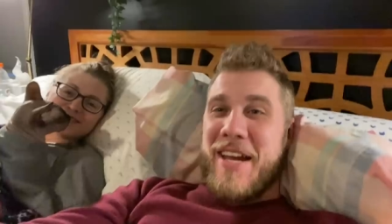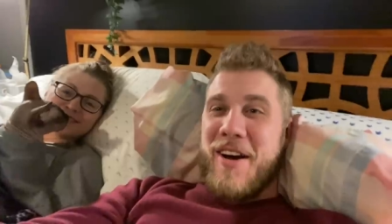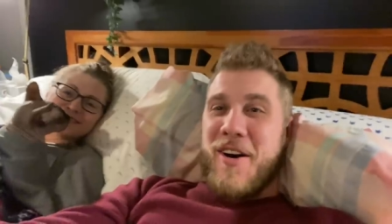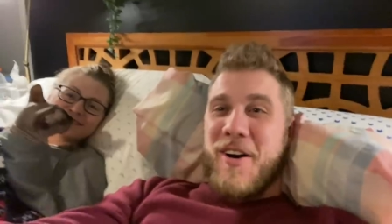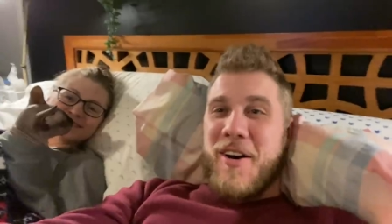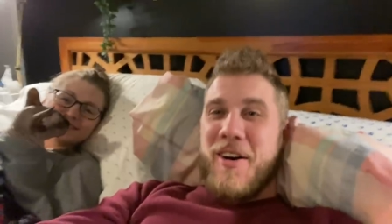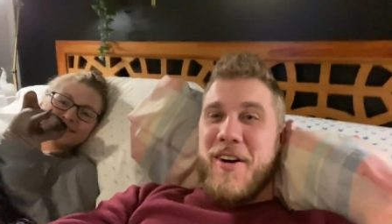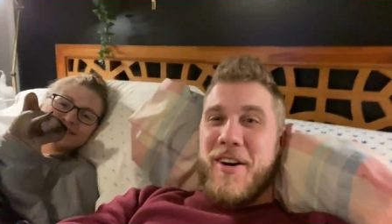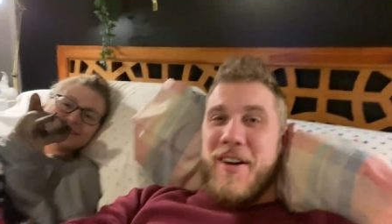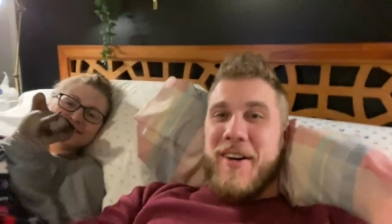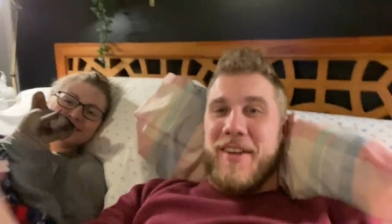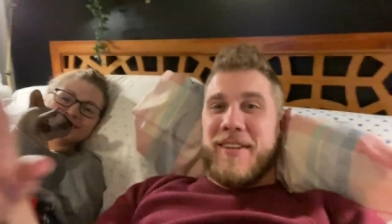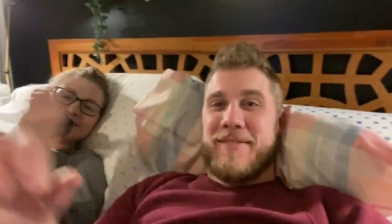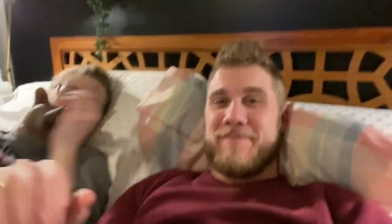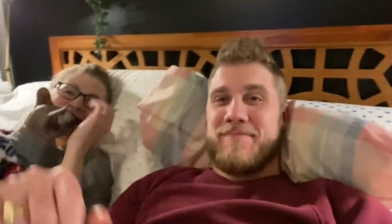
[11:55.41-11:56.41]

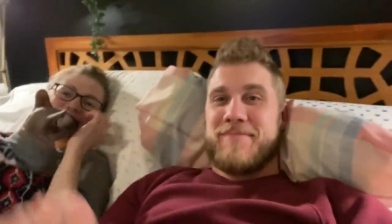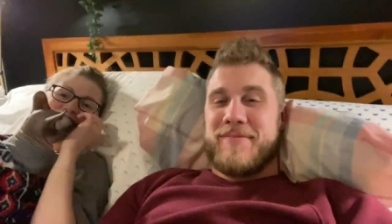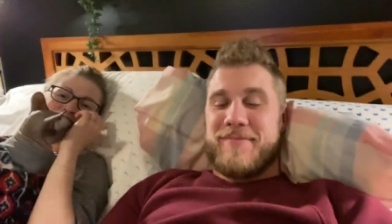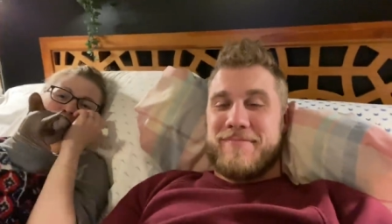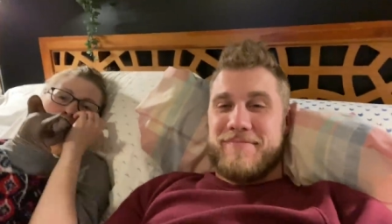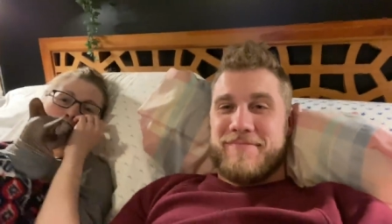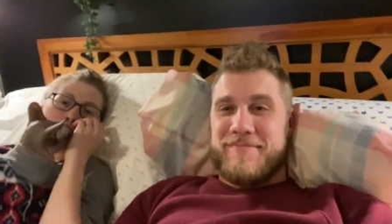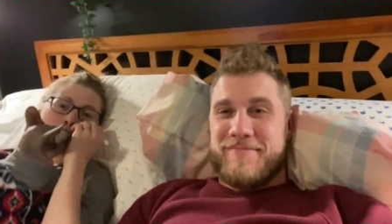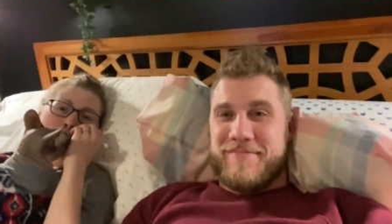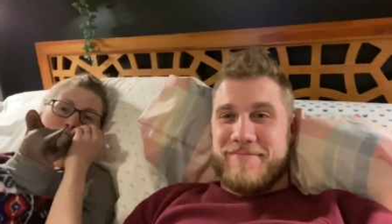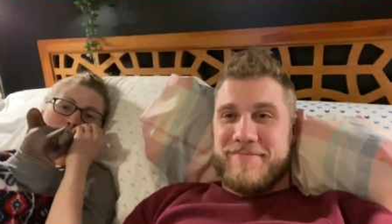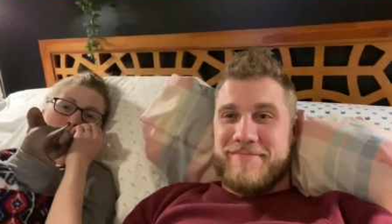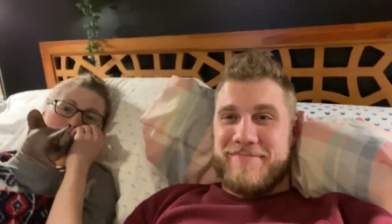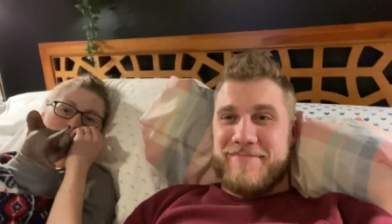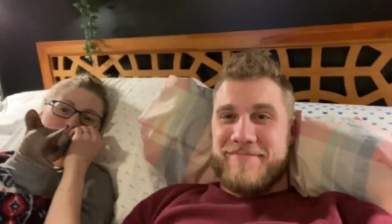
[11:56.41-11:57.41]
are
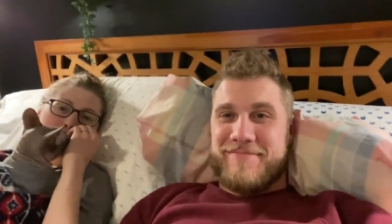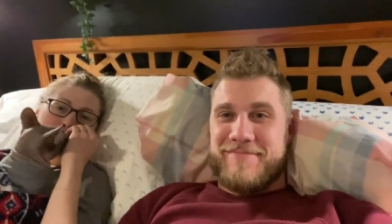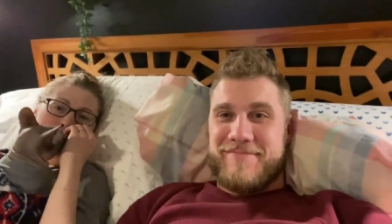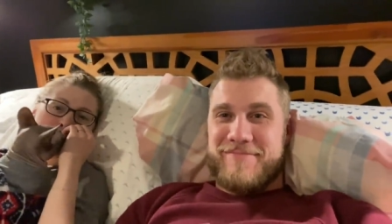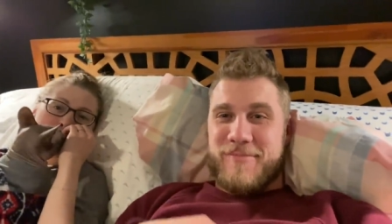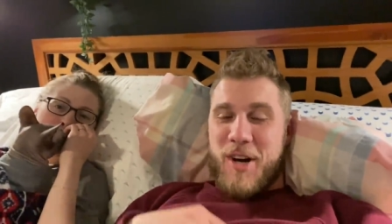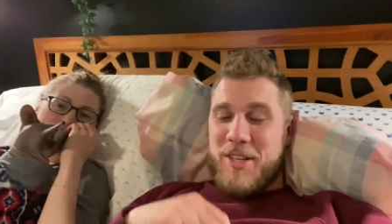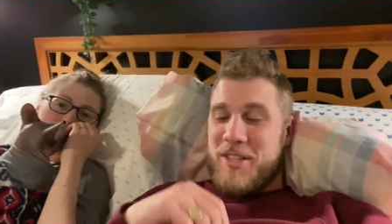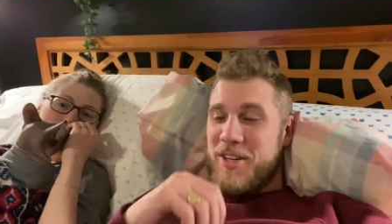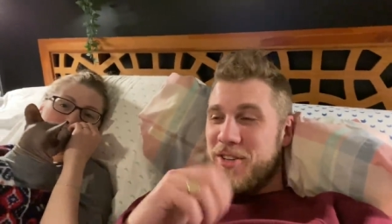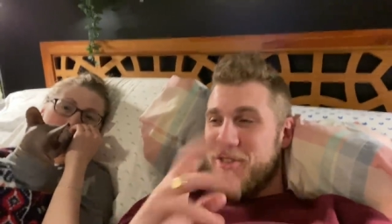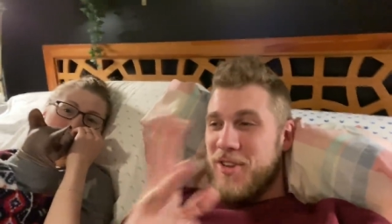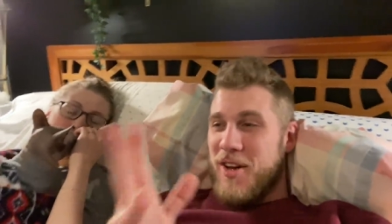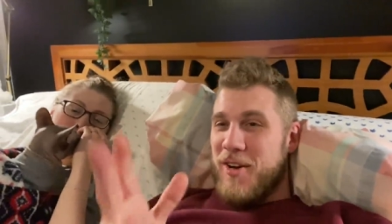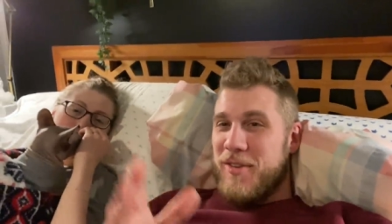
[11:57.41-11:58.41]
watching a
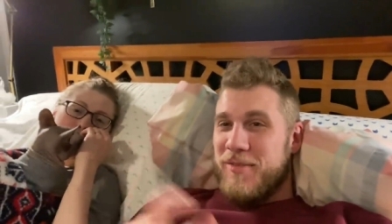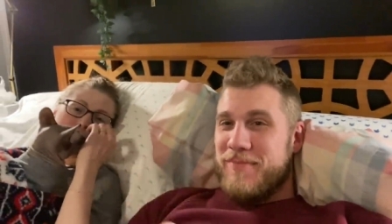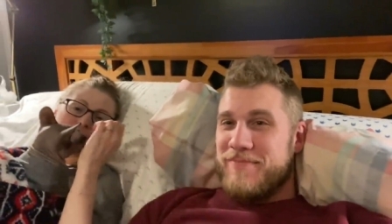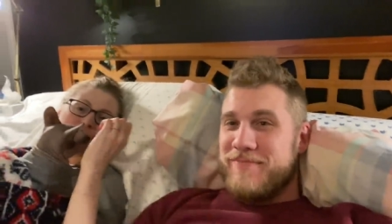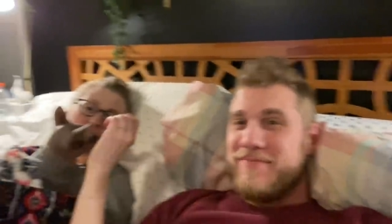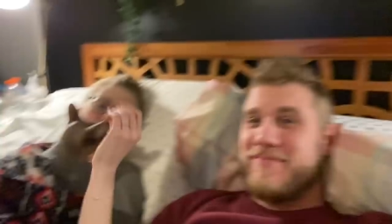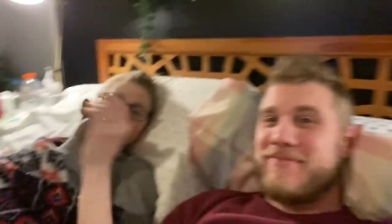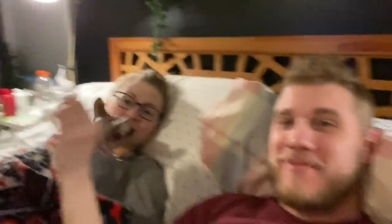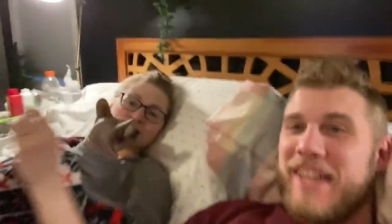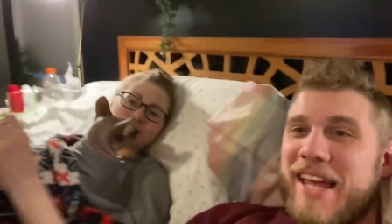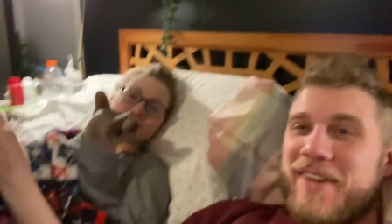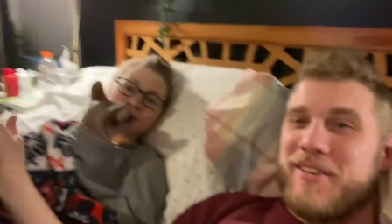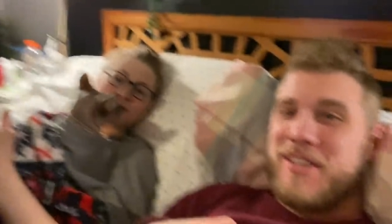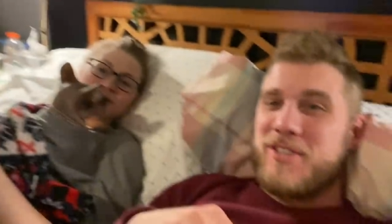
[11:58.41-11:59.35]
show. Harry